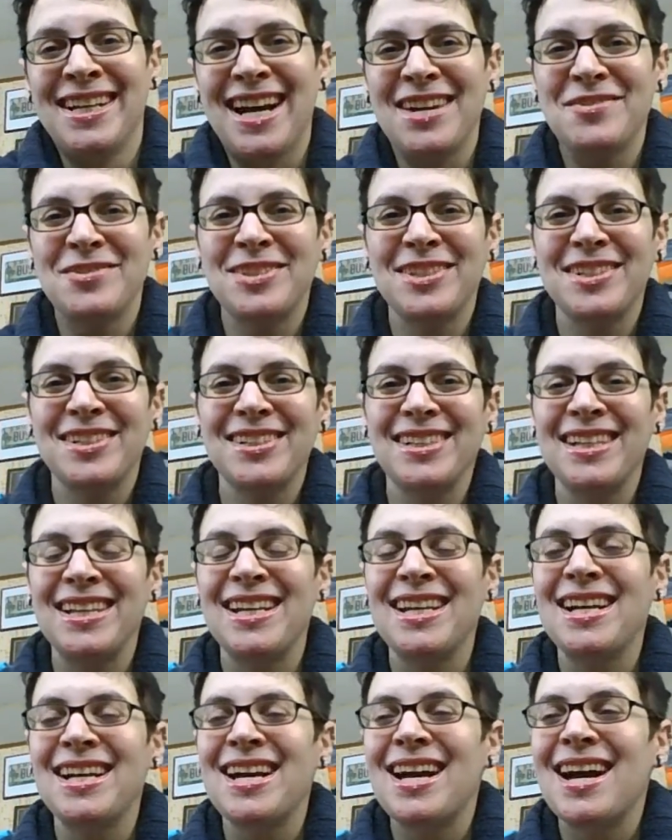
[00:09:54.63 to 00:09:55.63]
I will.
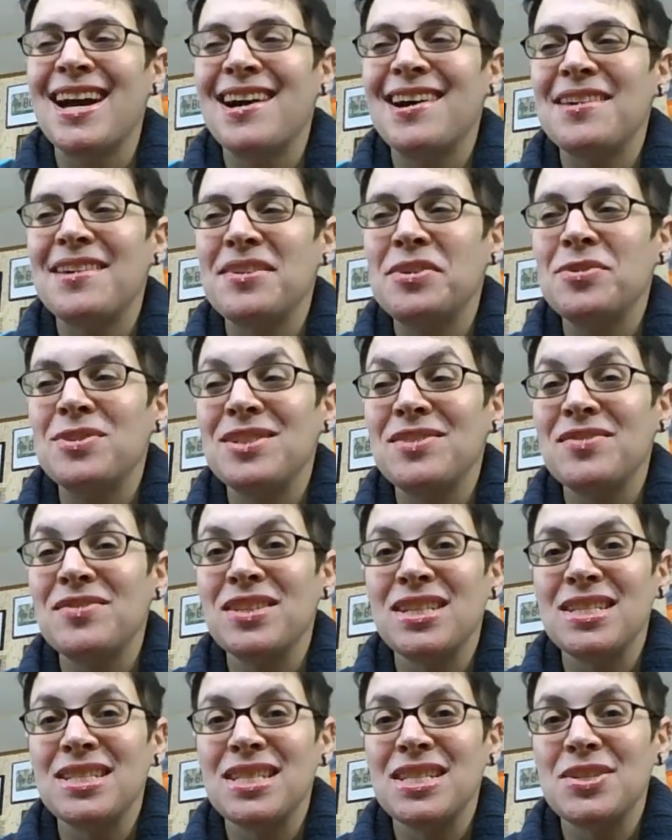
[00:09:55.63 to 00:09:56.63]
Uh, I will
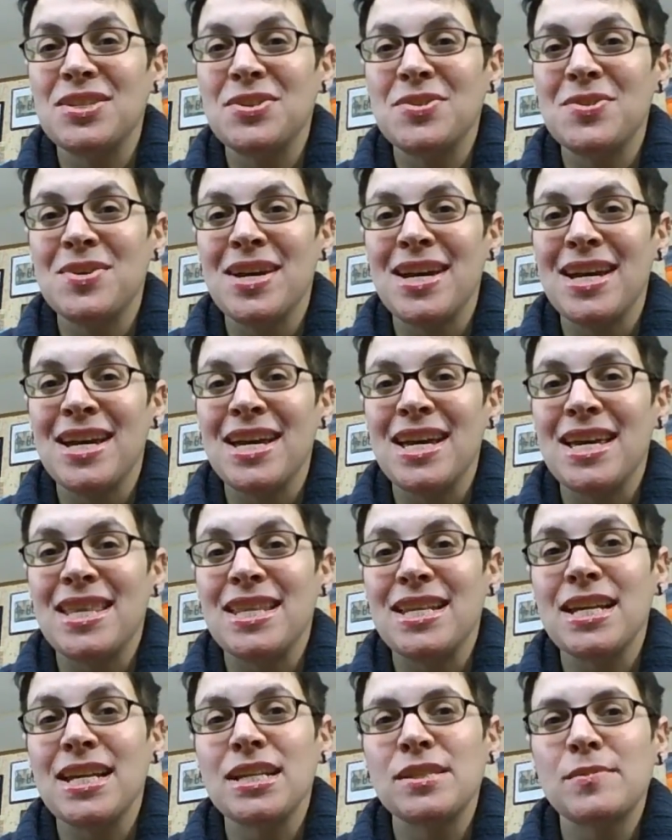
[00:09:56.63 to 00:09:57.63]
definitely see you
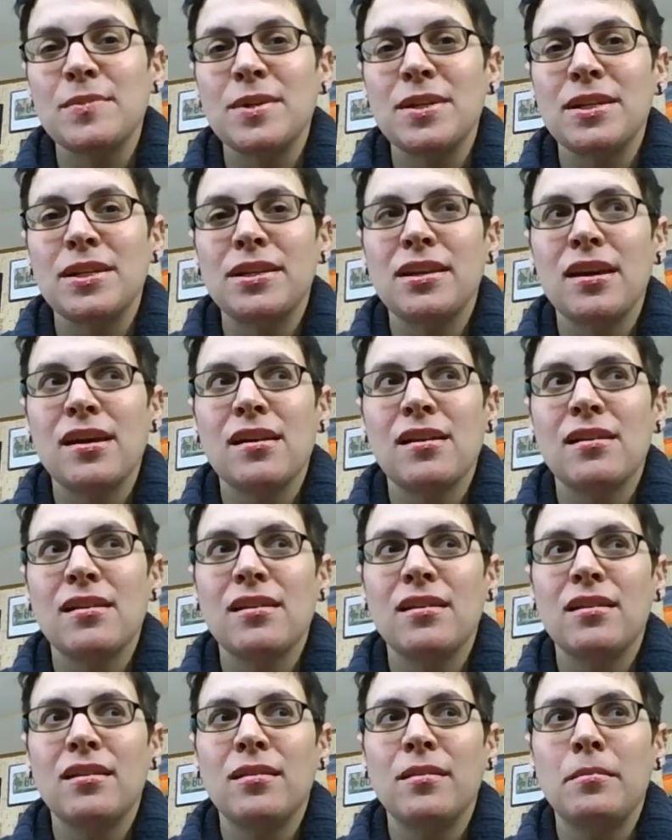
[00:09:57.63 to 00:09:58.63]
in the next one.
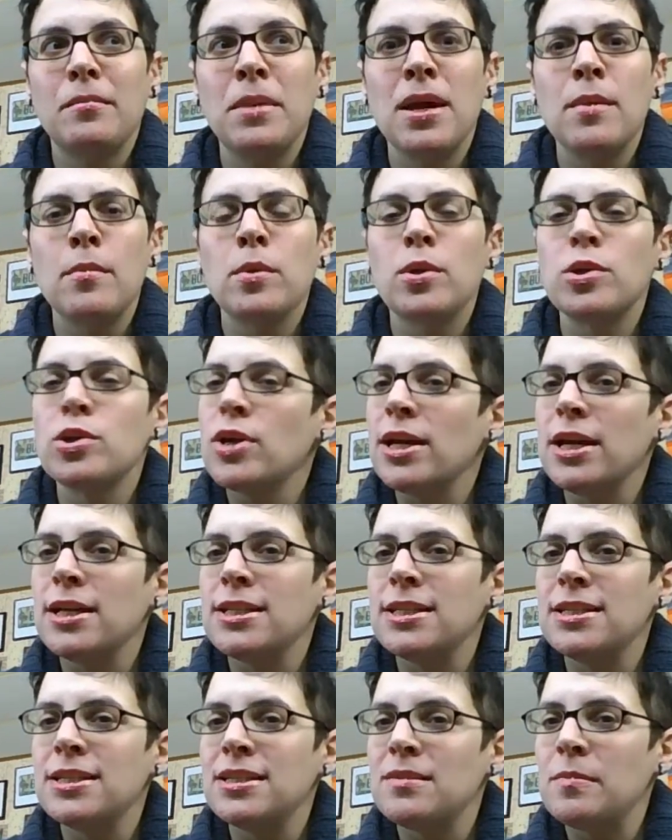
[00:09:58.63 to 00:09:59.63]
Um, I'm gonna try
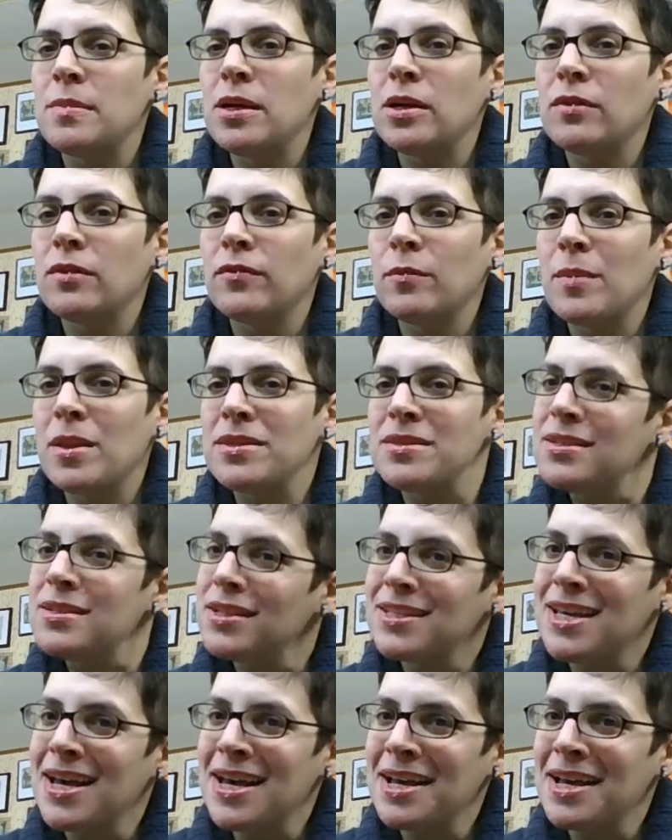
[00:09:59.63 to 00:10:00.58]
not to disappear for months at a